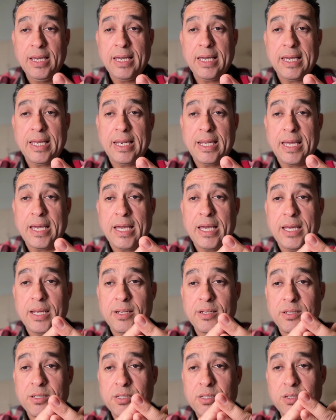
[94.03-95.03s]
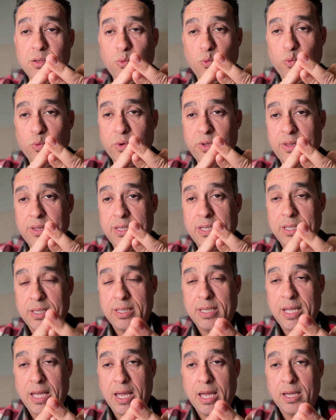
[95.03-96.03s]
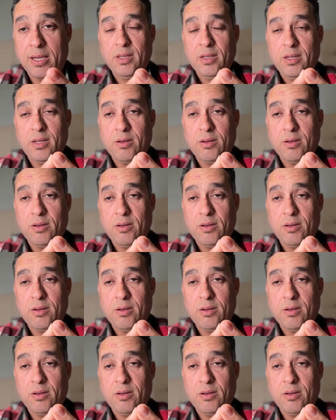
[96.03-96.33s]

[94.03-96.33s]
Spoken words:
and ends with the day.